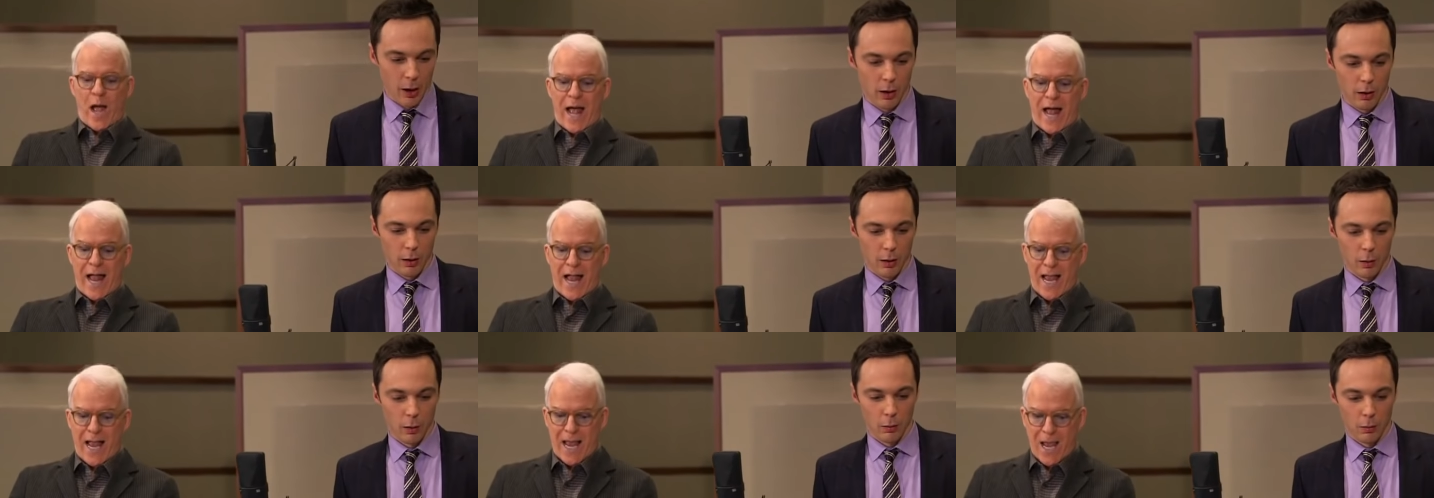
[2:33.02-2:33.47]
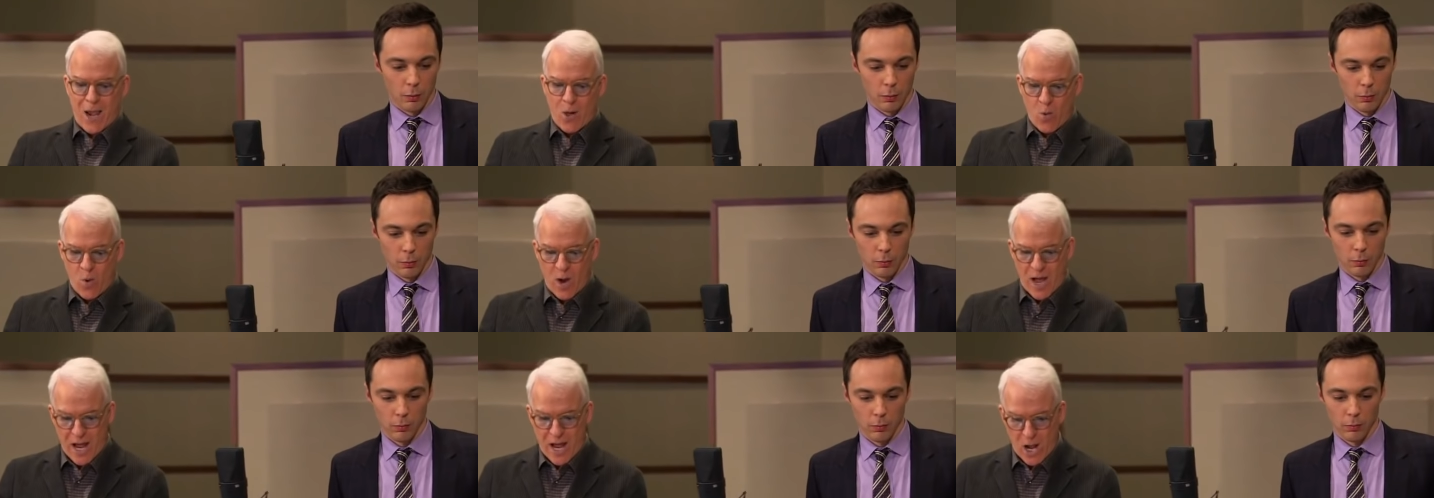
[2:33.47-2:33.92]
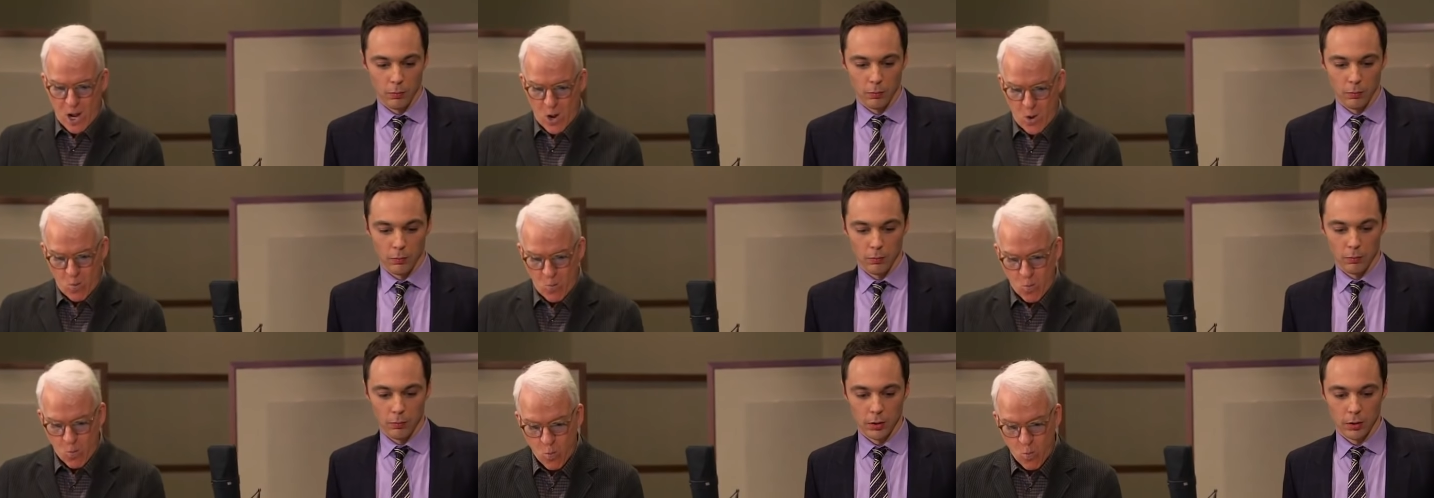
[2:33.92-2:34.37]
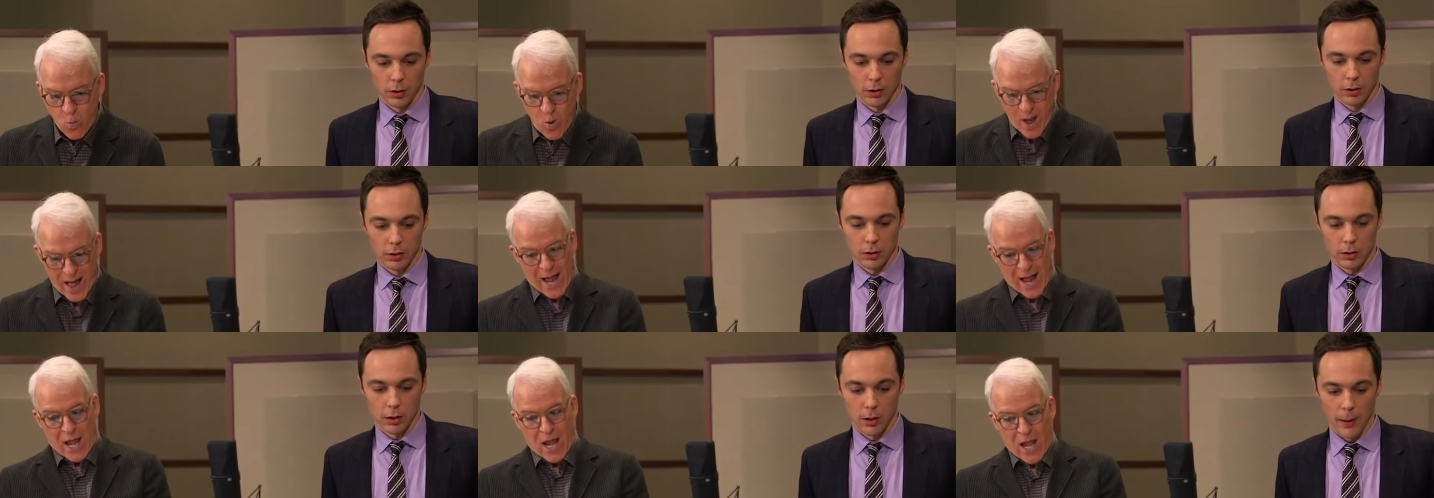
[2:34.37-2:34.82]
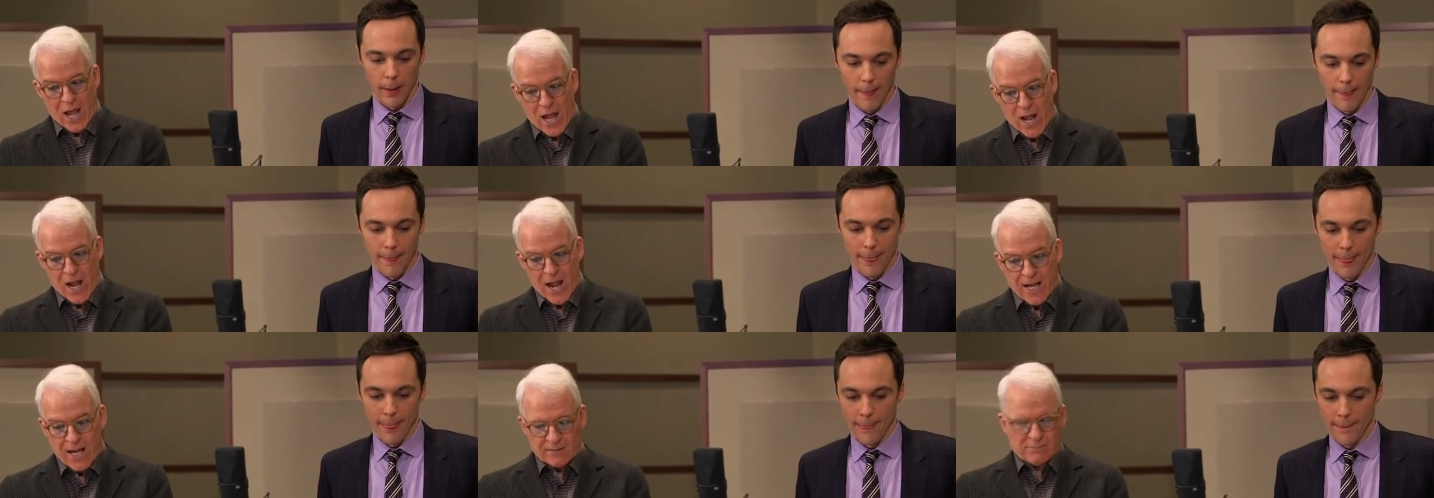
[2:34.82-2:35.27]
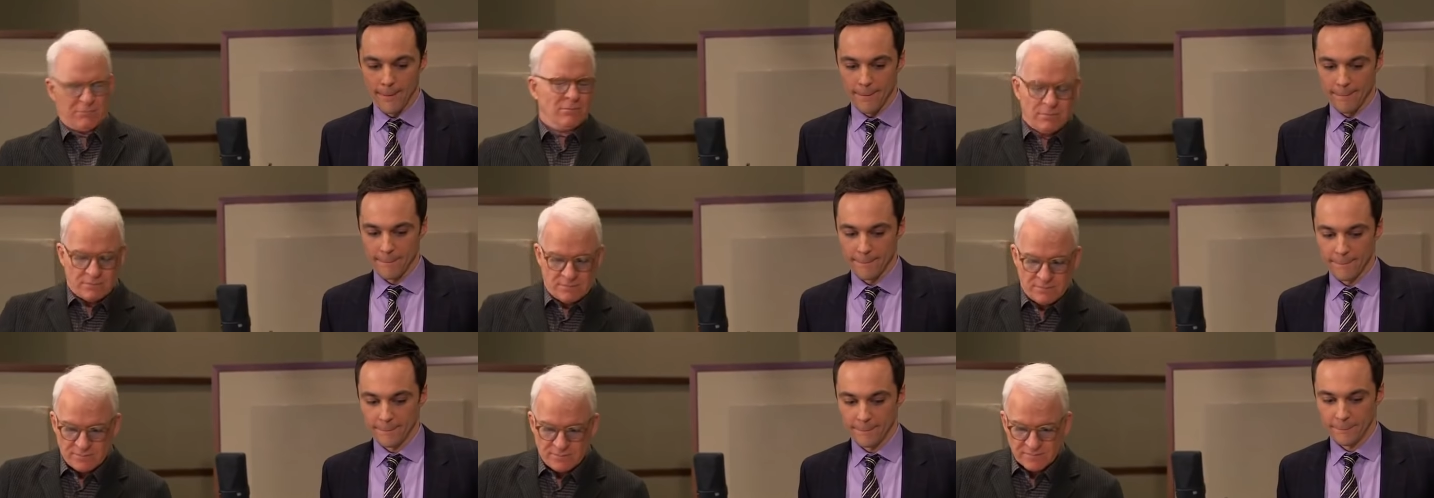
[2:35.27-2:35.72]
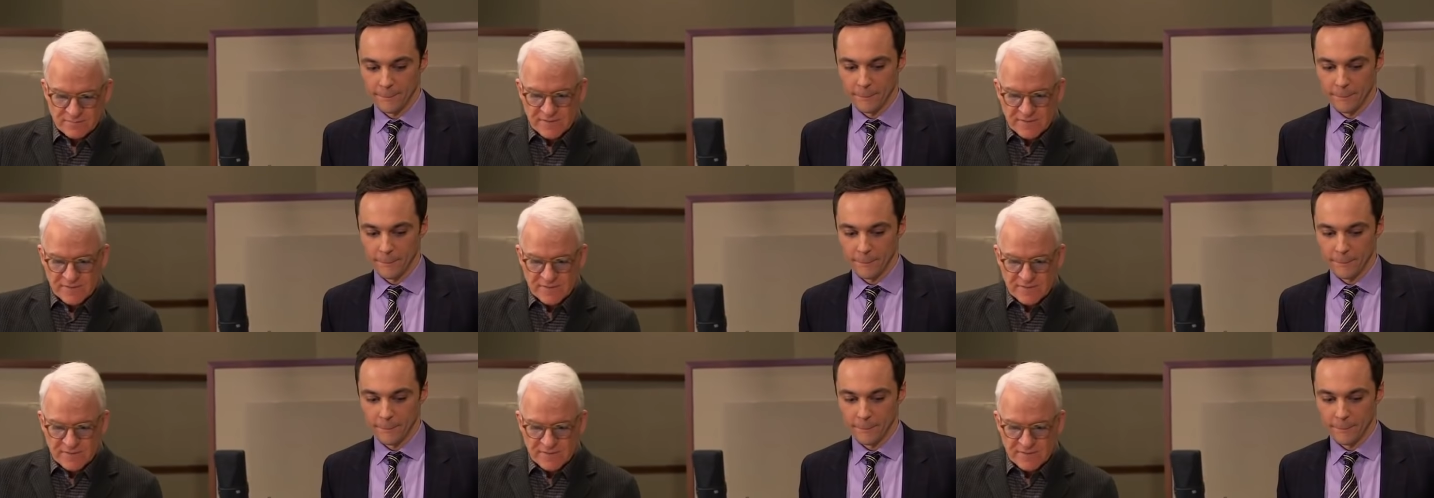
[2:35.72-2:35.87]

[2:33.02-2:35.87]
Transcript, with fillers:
Speaker 1: yes! Well, well, well.